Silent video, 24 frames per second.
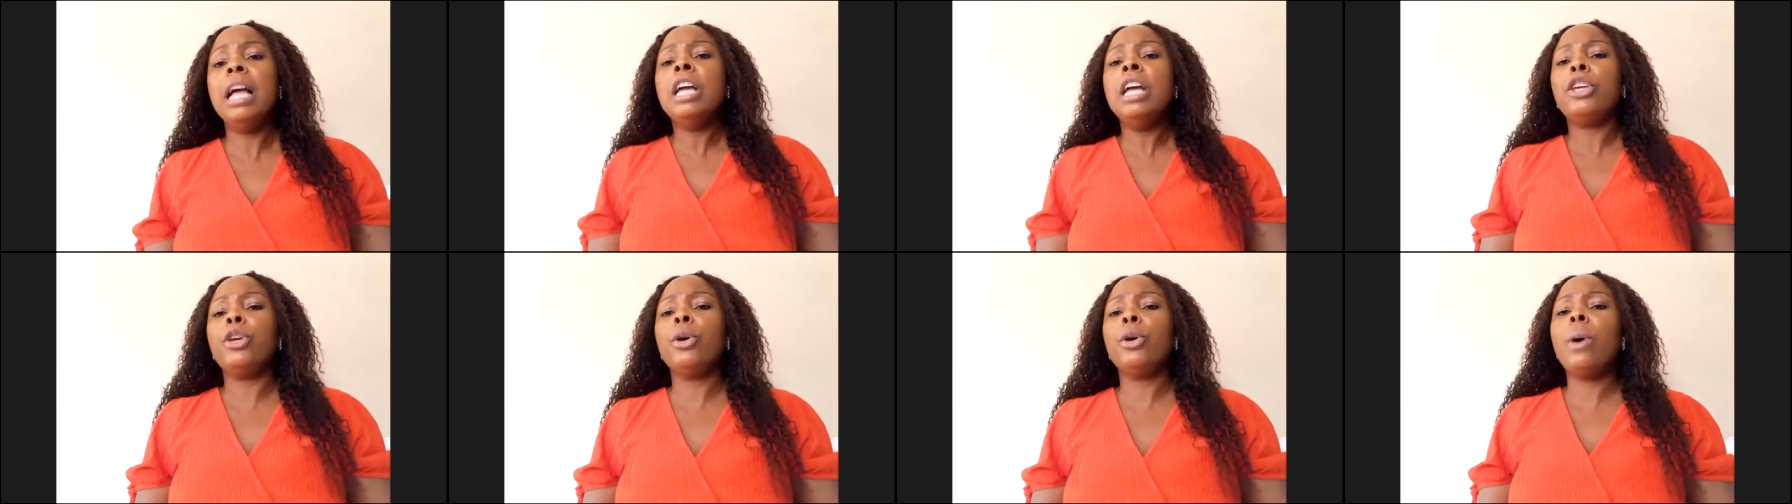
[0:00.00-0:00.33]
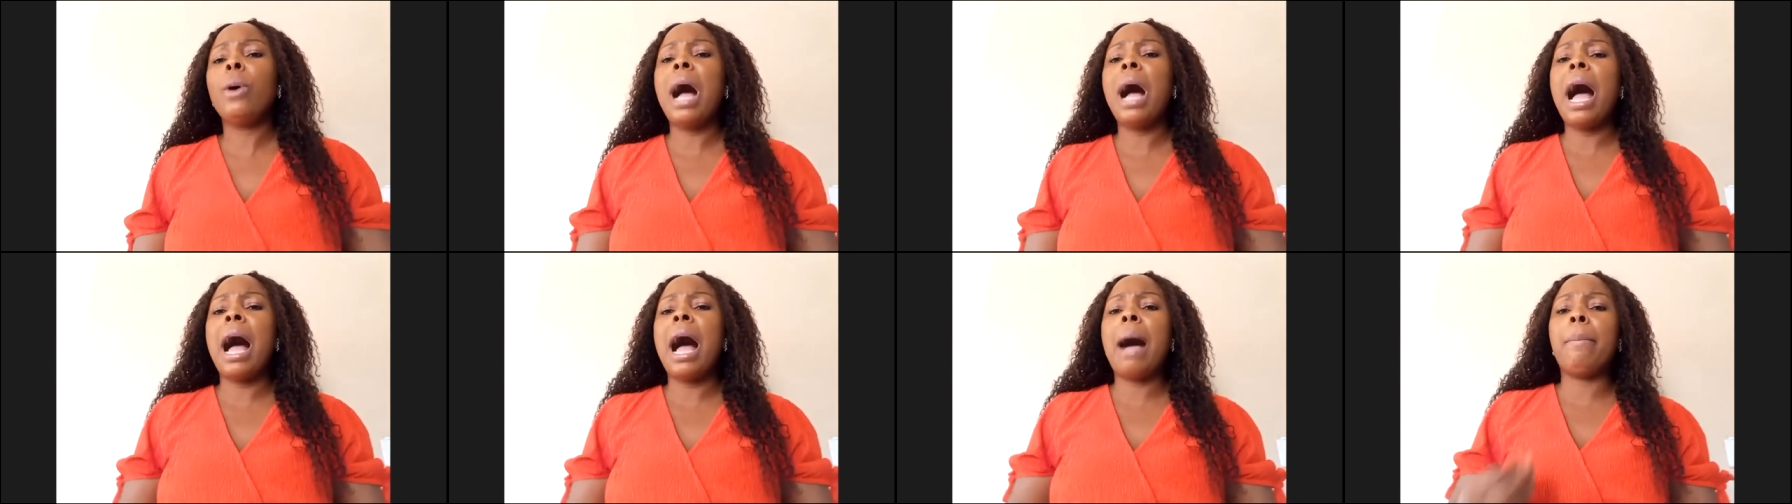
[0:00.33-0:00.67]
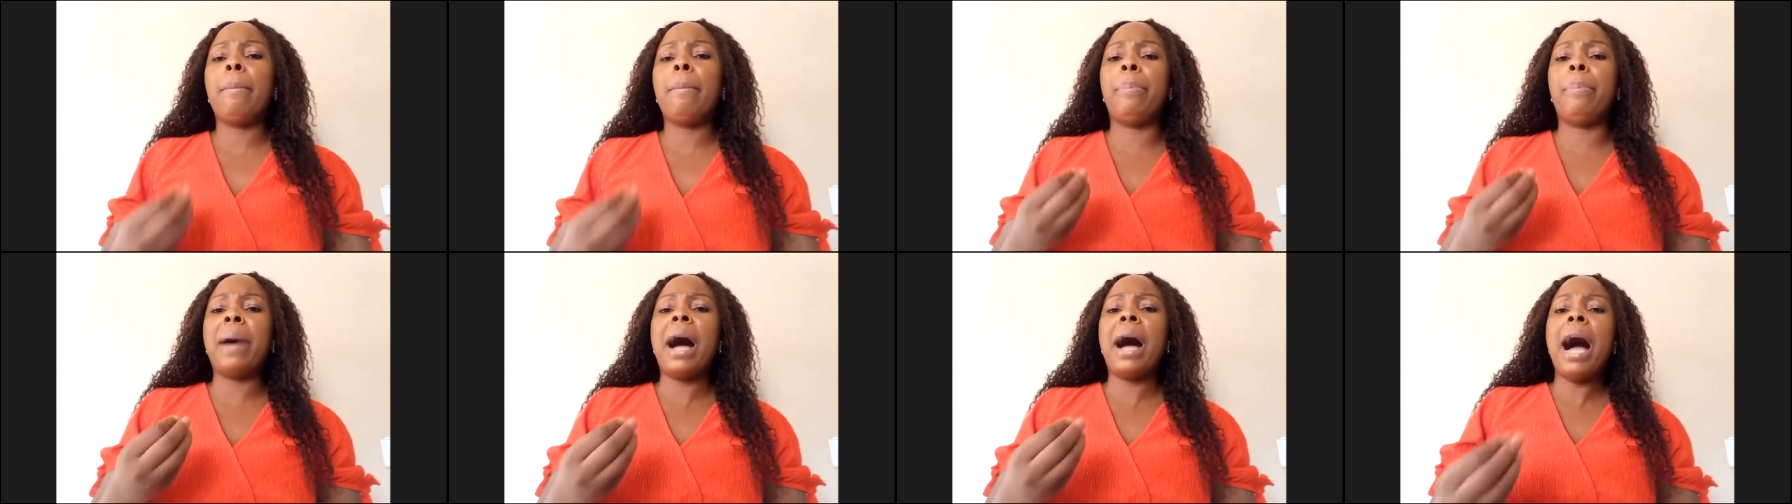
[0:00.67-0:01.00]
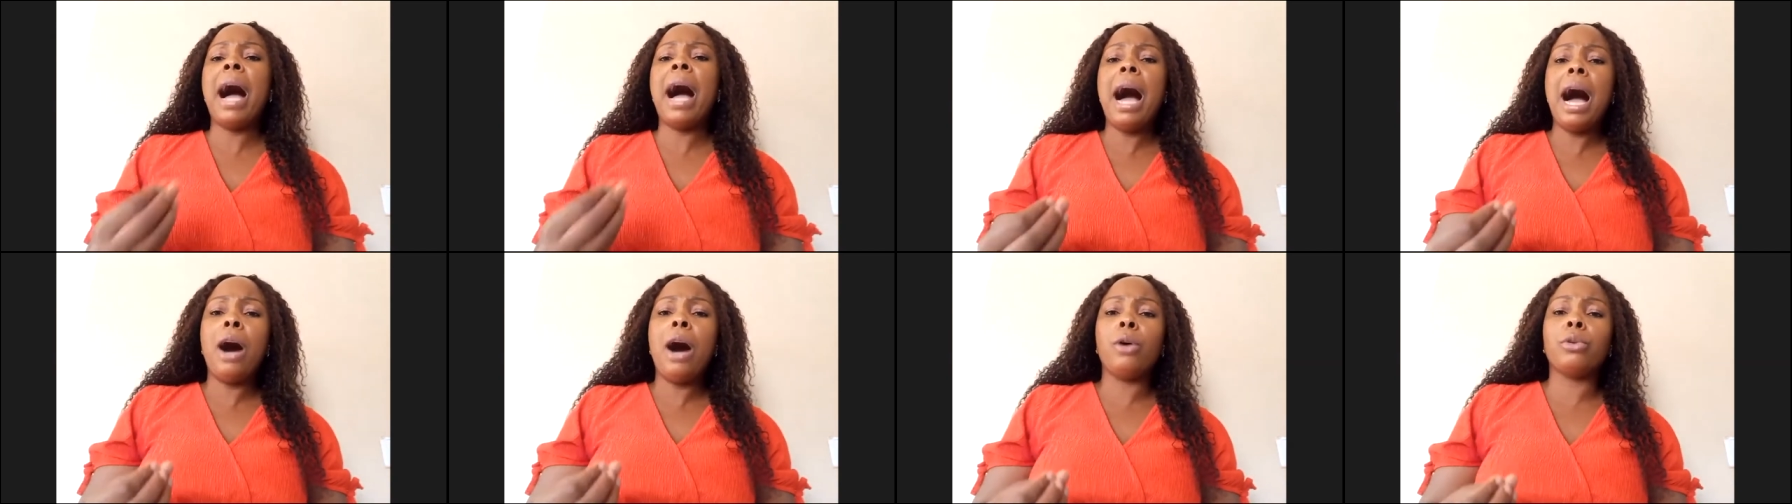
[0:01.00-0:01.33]
You are
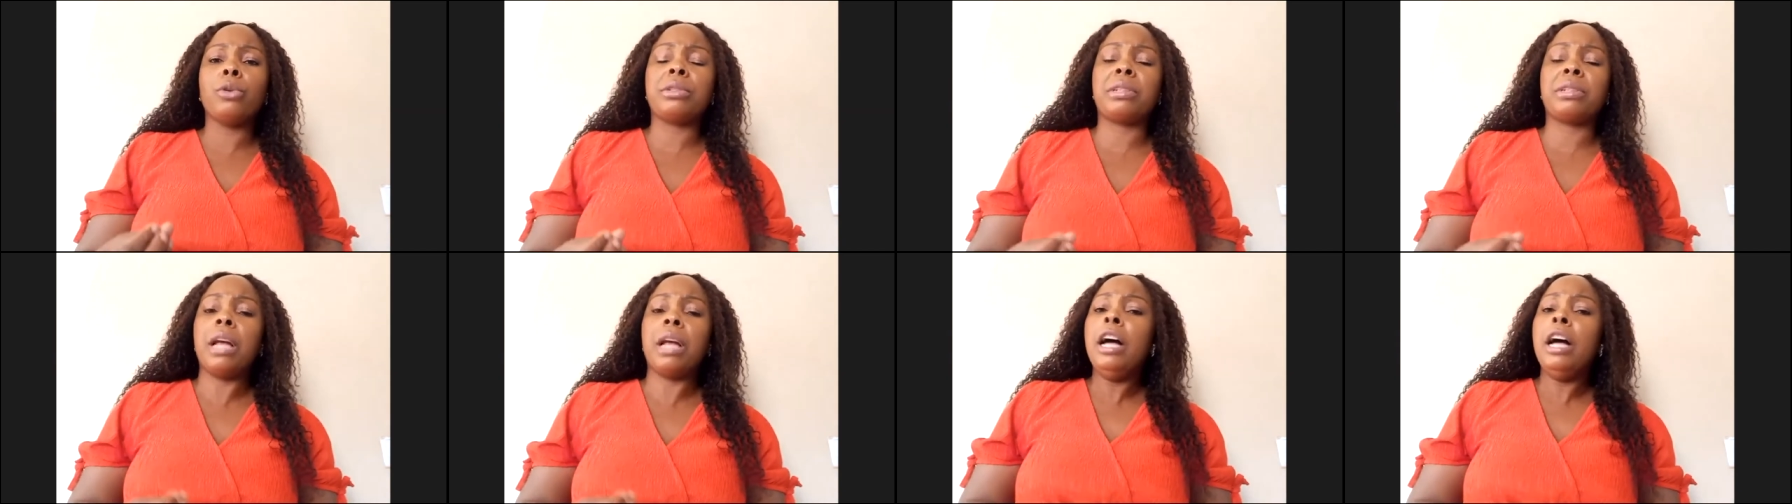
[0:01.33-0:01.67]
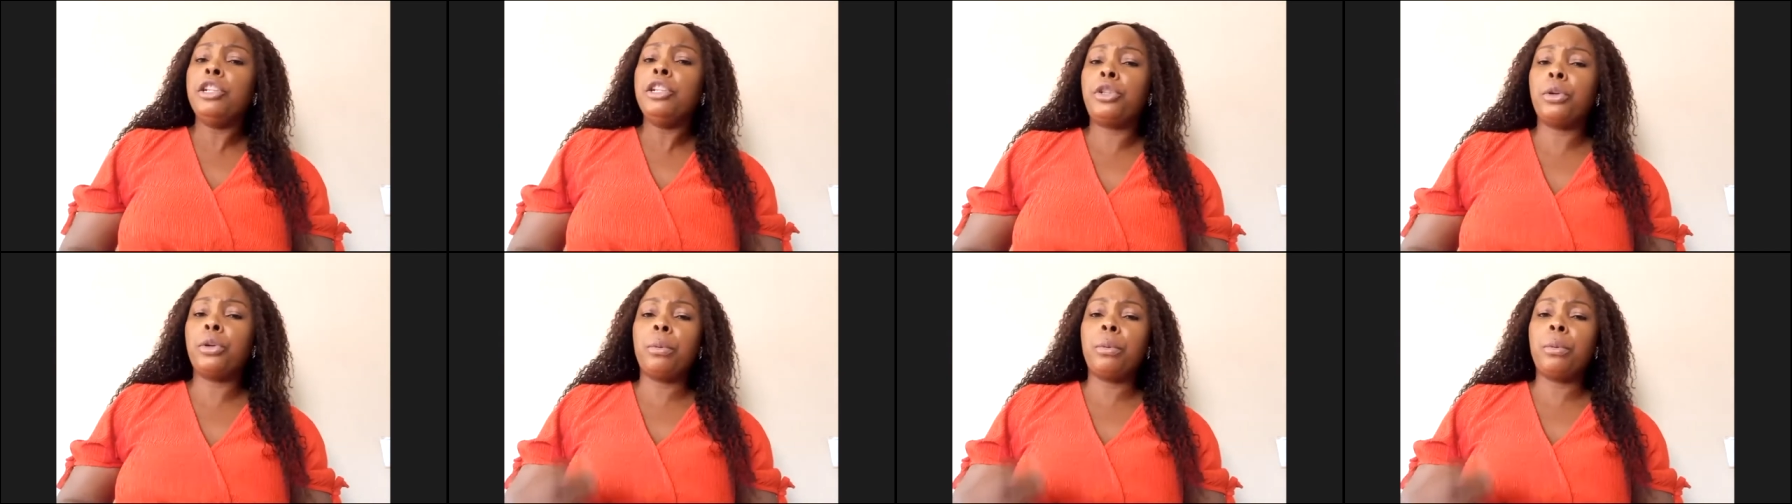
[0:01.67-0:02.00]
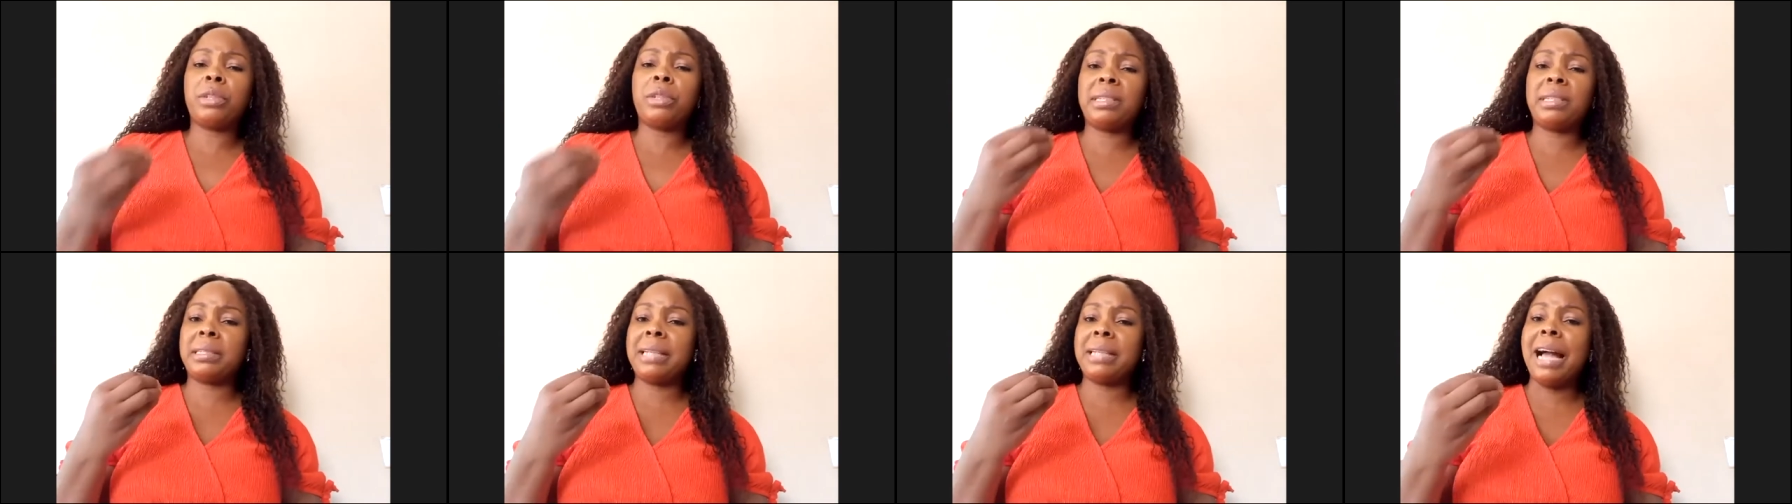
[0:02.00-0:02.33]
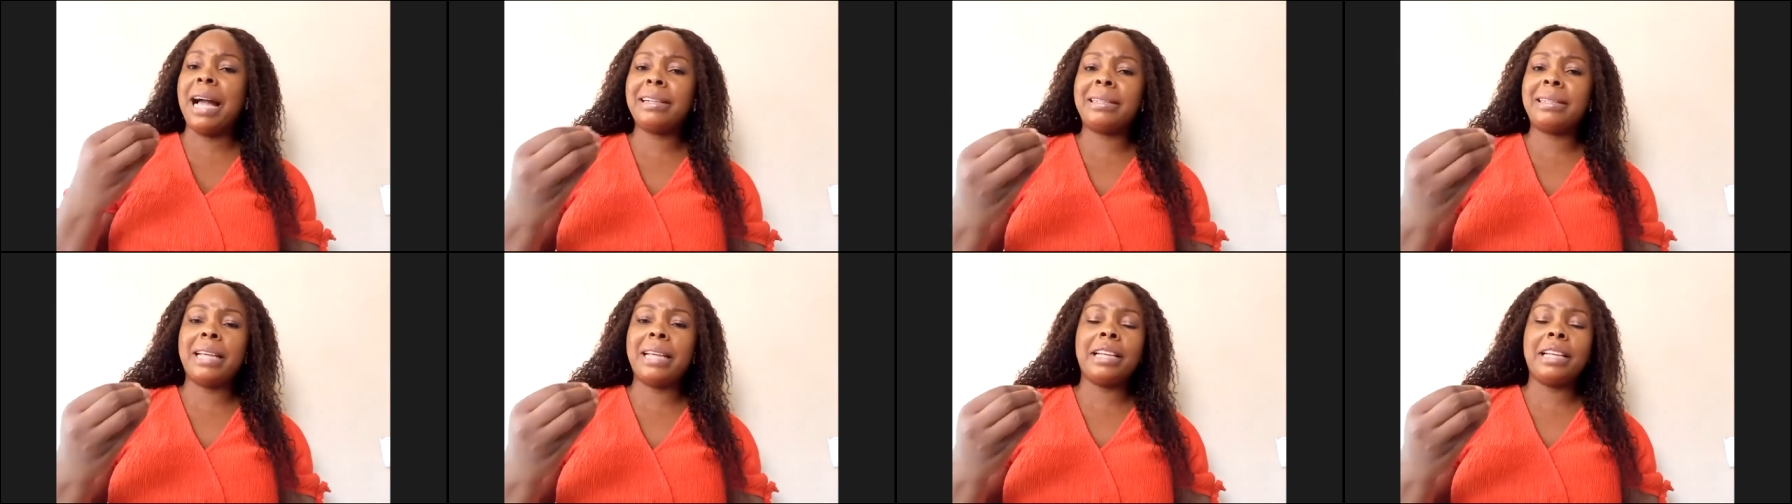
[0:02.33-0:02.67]
about to start